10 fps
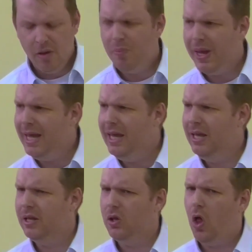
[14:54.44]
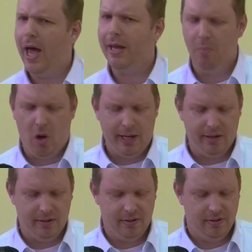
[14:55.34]
Be
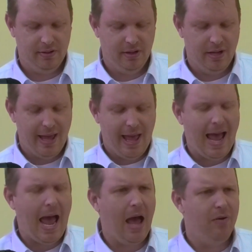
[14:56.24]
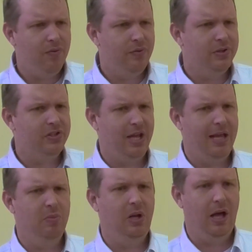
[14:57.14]
like-minded. Have the
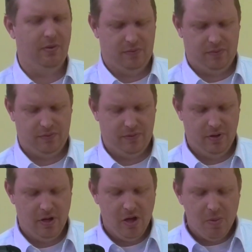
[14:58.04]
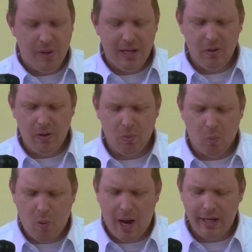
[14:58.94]
same love. Be
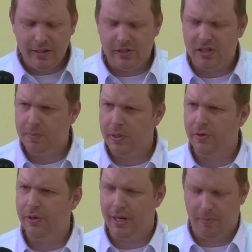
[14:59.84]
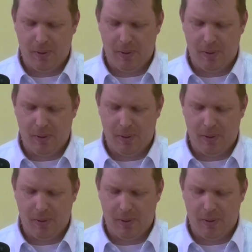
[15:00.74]
one in spirit and